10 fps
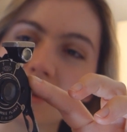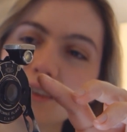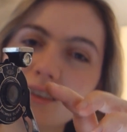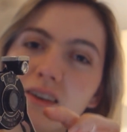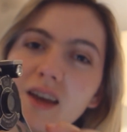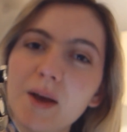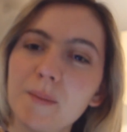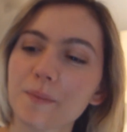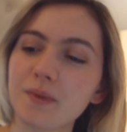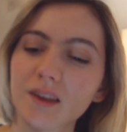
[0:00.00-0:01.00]
So yeah,
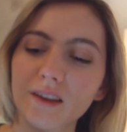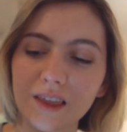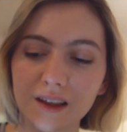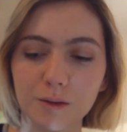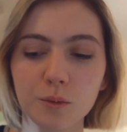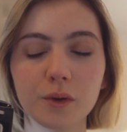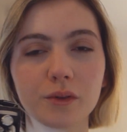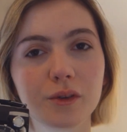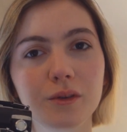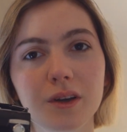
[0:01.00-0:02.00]
that
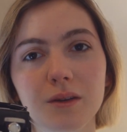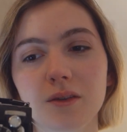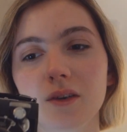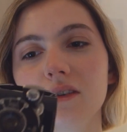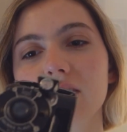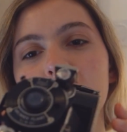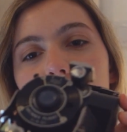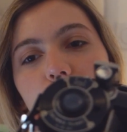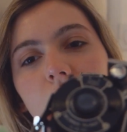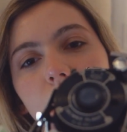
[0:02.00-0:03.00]
was the very first
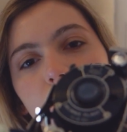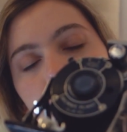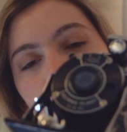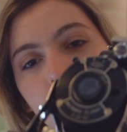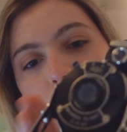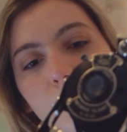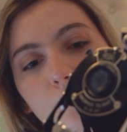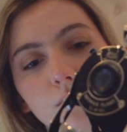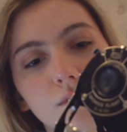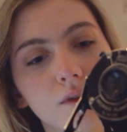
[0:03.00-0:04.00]
camera I found.